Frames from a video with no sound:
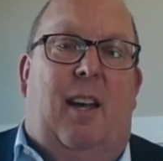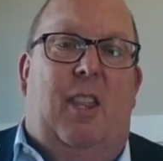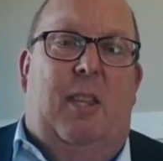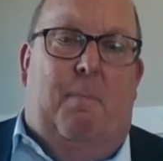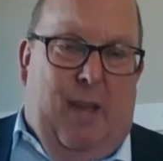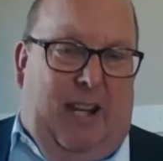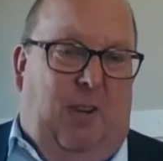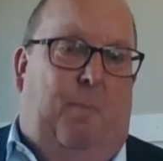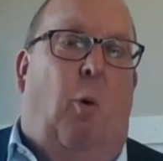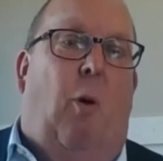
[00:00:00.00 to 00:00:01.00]
The
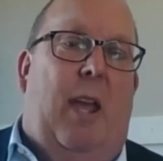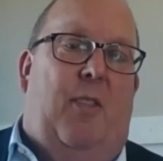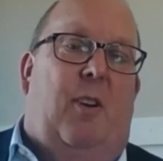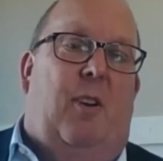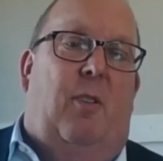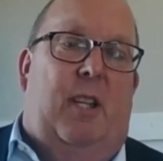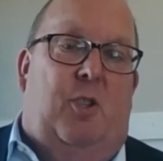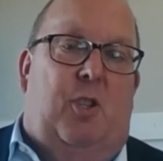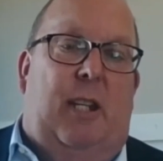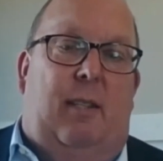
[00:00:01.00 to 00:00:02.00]
bigger point, though, that
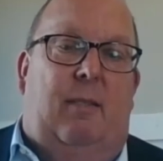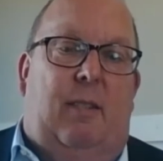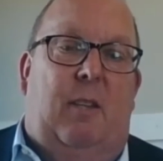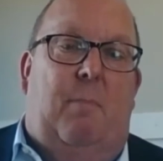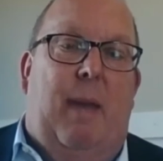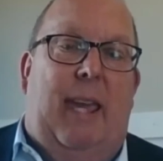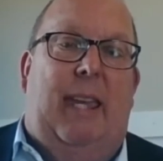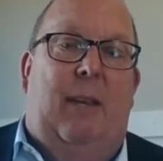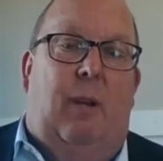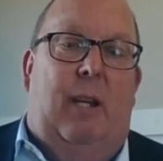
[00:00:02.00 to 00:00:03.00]
Jesus is
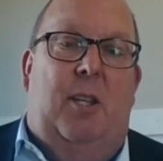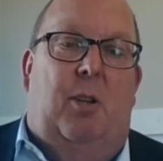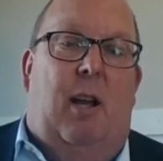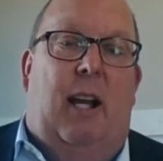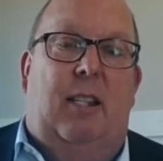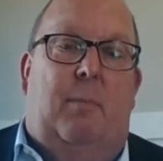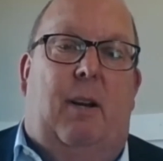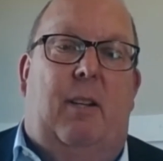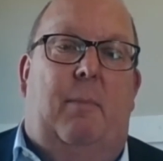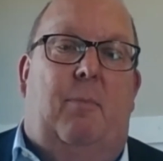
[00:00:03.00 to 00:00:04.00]
making when he talks
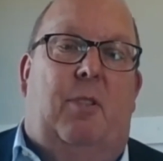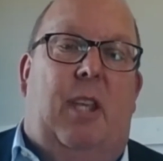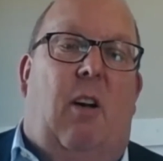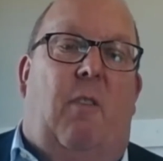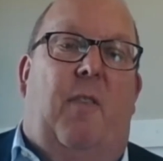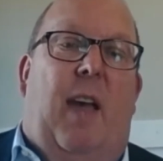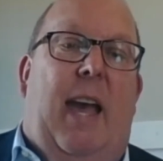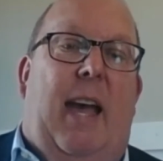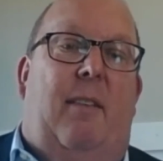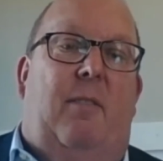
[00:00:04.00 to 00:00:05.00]
about himself
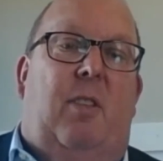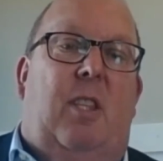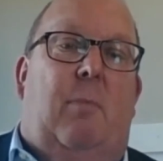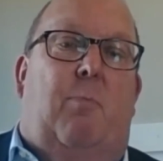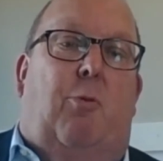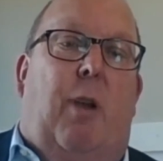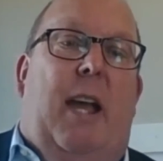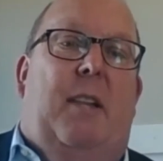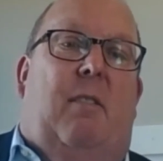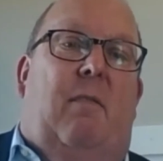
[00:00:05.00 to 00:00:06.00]
as the
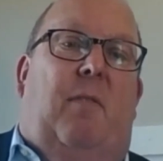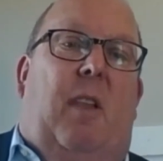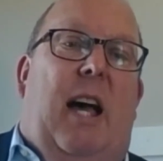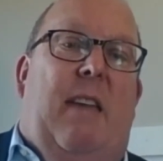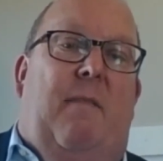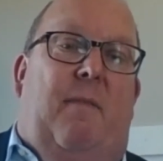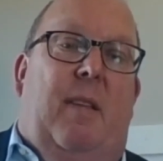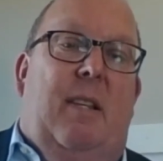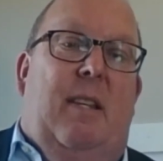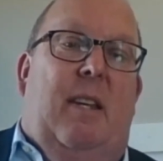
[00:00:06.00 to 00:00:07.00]
bread of life
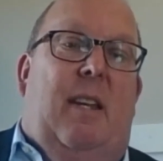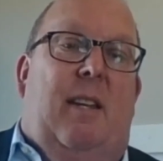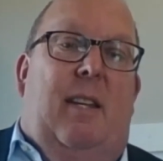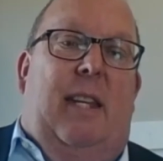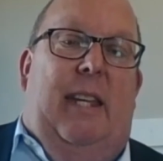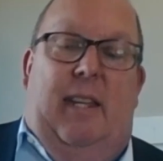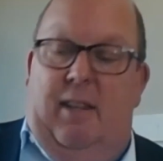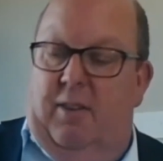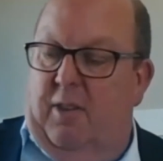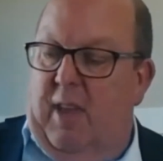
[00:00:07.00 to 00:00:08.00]

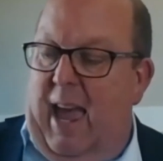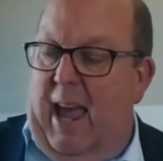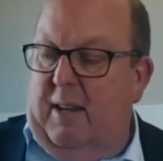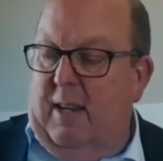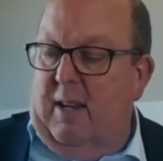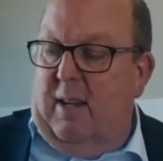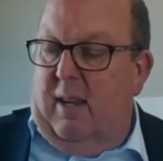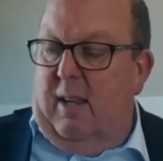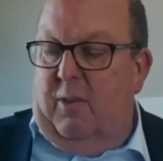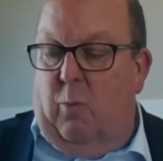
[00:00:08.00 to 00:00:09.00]
is that
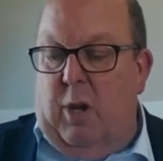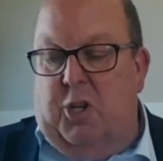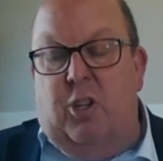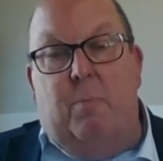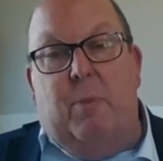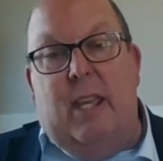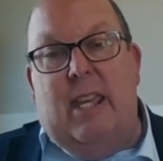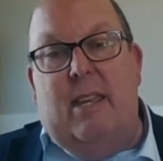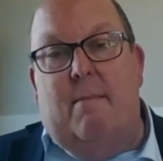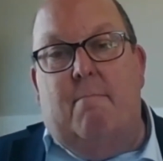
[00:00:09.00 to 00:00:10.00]
we should
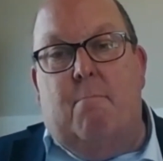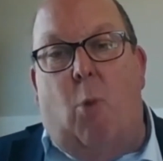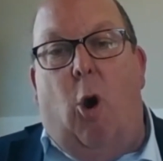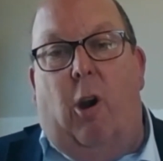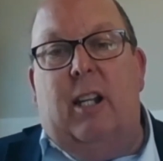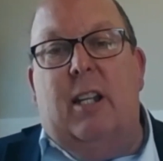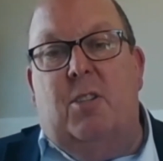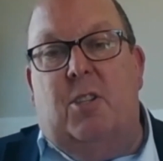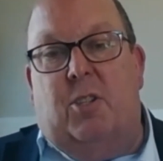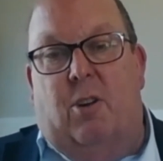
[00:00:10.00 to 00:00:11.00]
be more
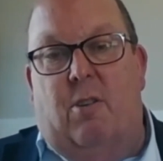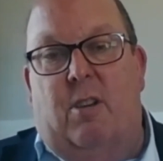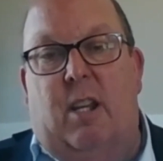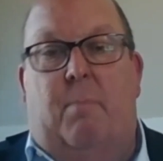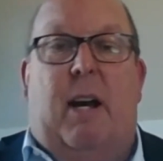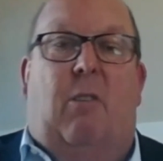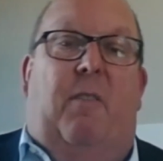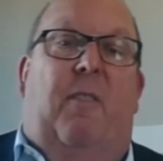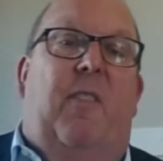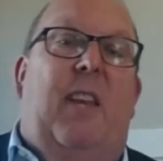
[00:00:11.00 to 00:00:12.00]
concerned
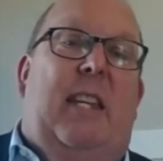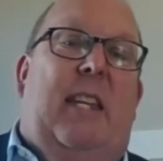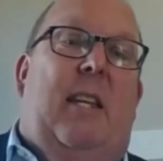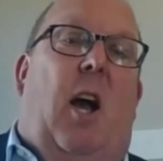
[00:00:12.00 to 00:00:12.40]
about feeding